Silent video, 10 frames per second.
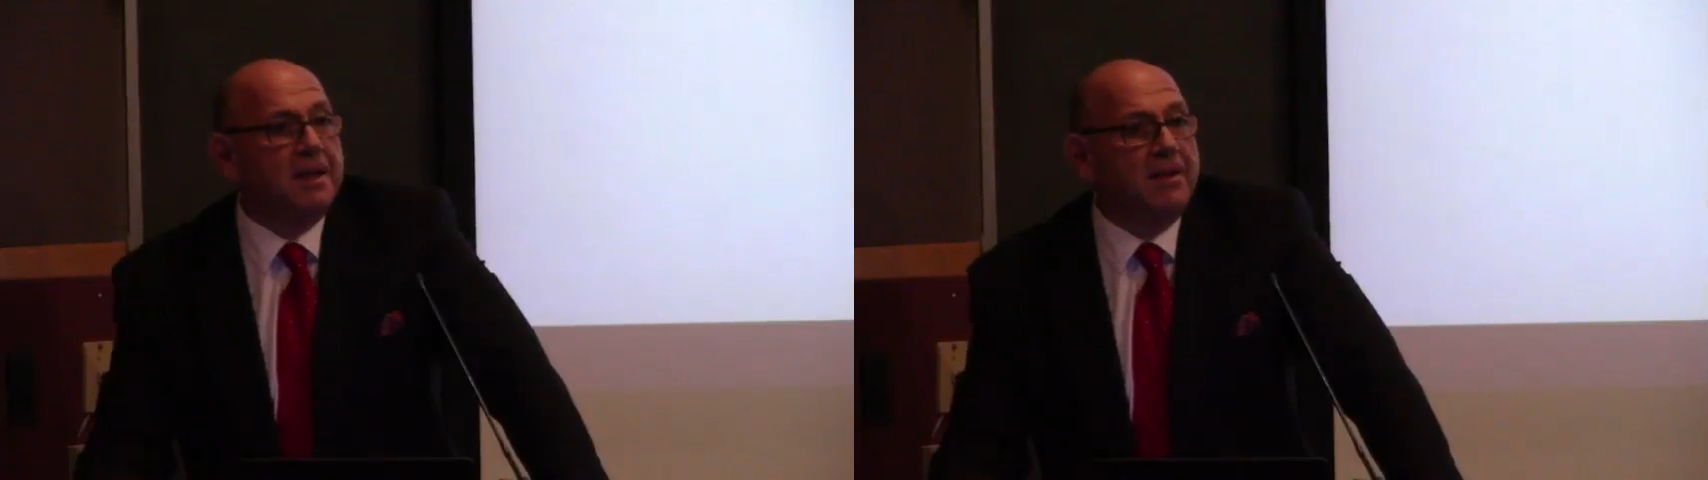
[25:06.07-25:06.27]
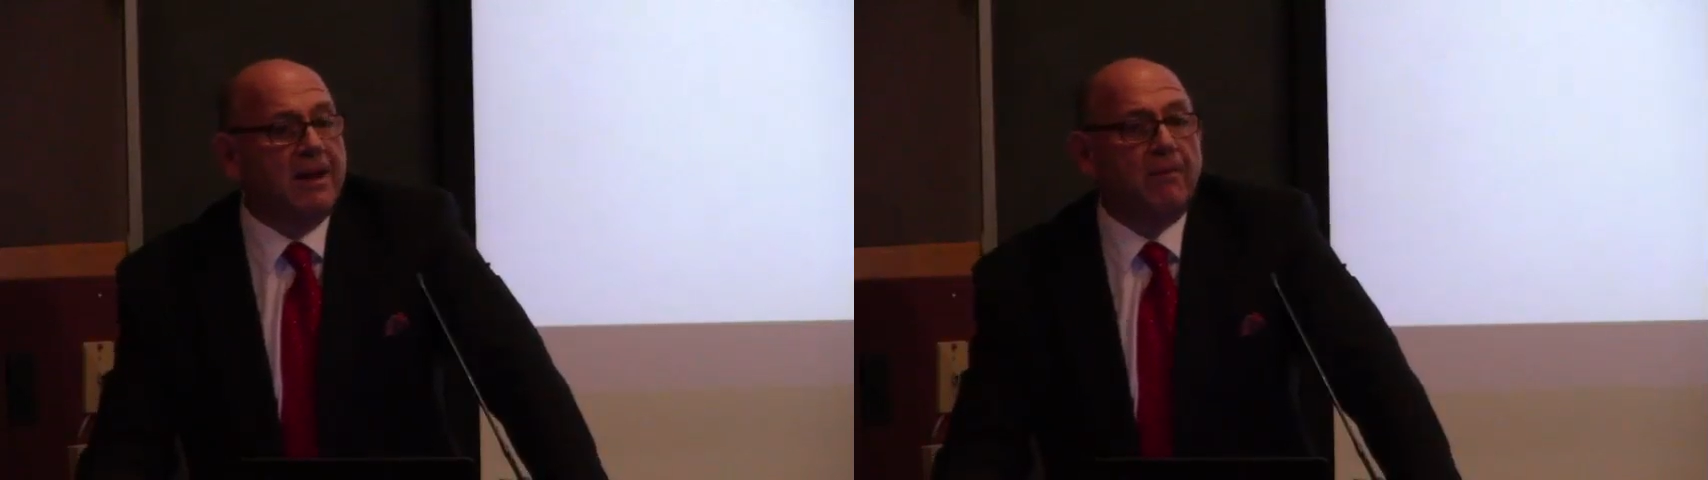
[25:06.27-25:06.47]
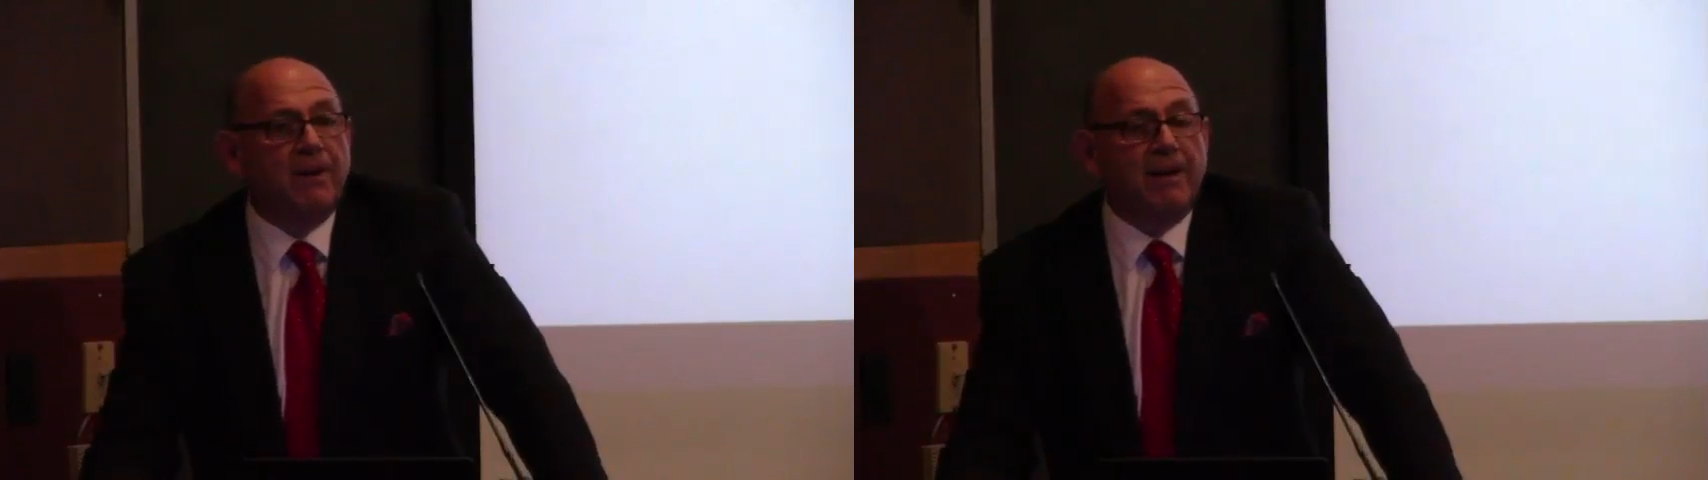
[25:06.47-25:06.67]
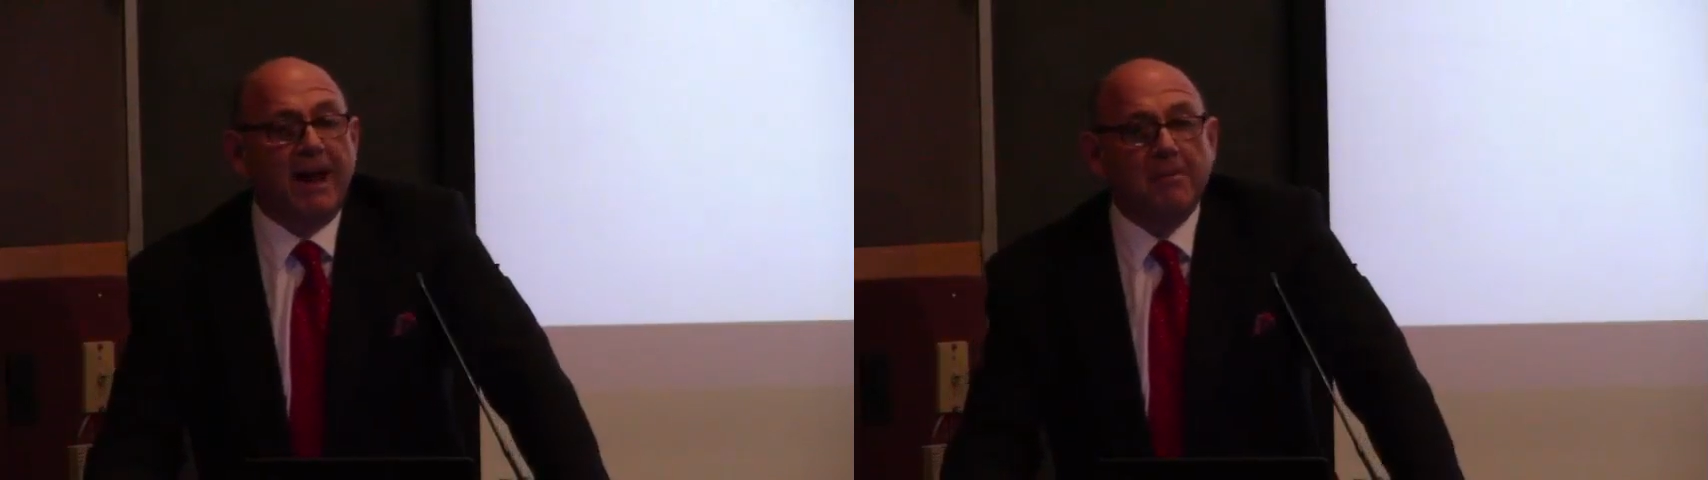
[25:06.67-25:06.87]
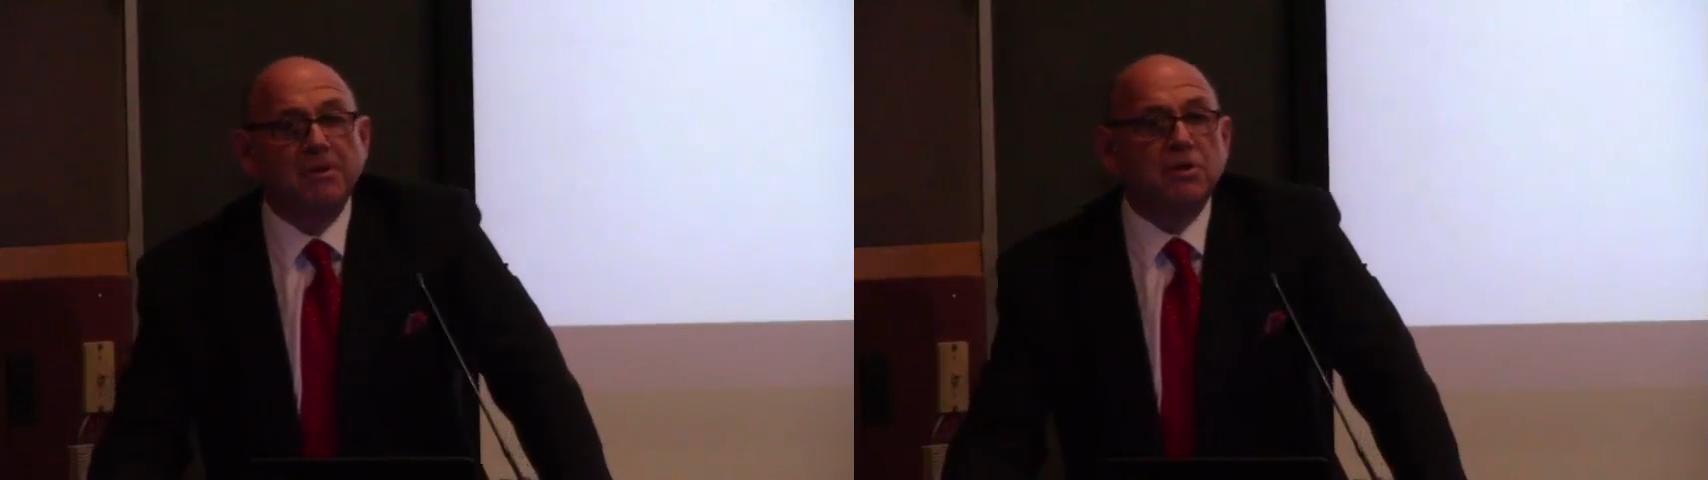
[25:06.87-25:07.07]
that we're
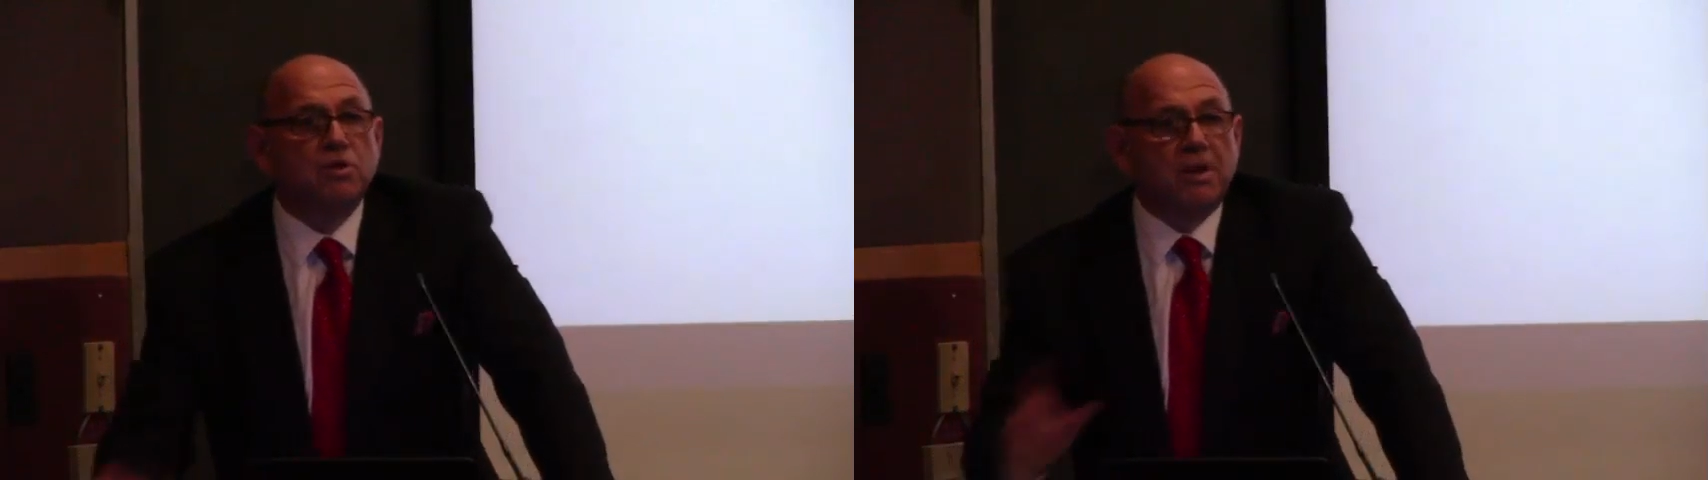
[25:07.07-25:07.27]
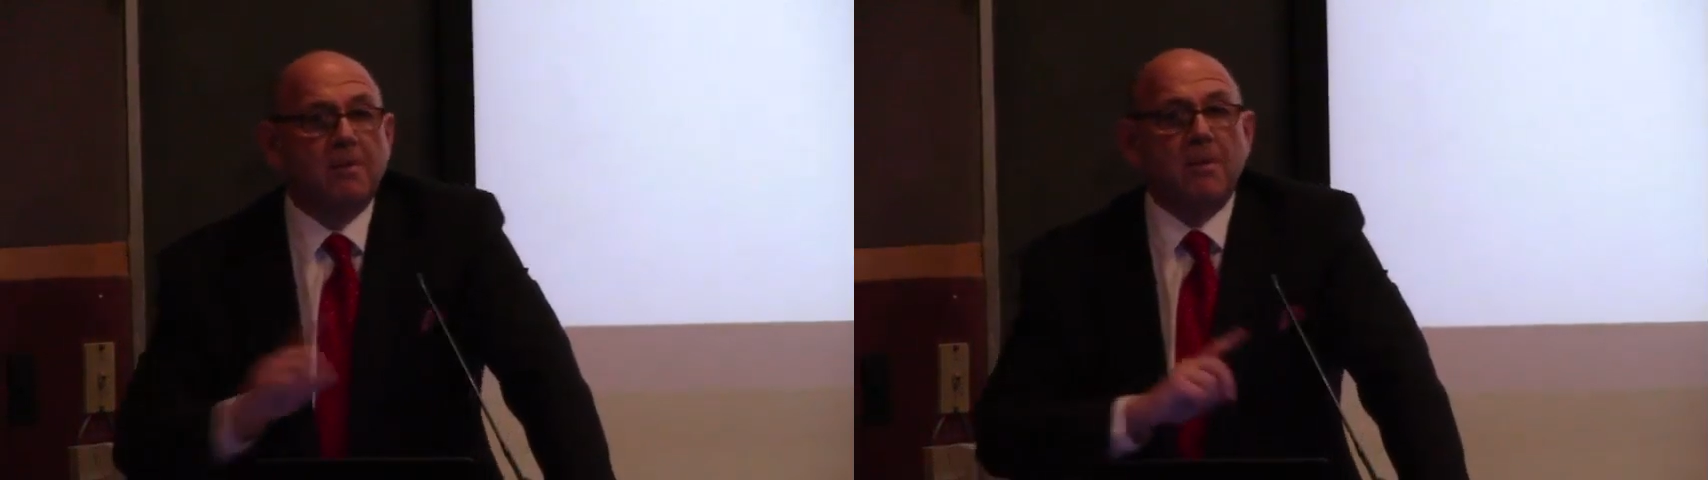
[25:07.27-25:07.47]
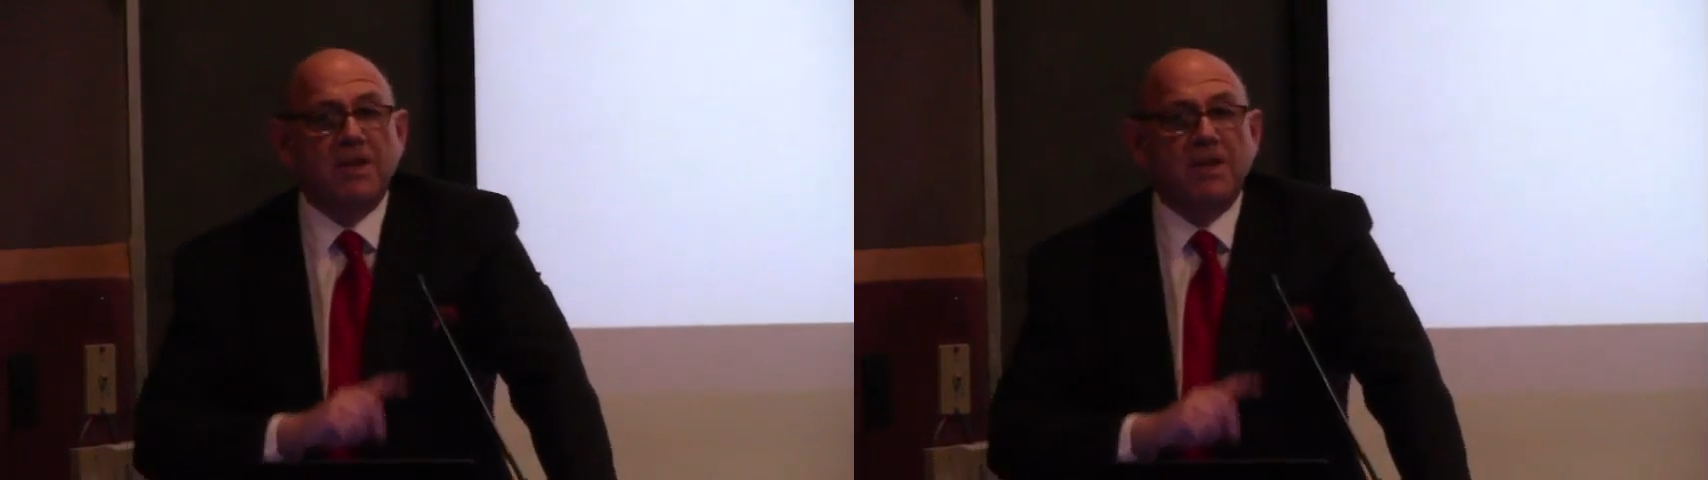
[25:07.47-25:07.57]
able to treat with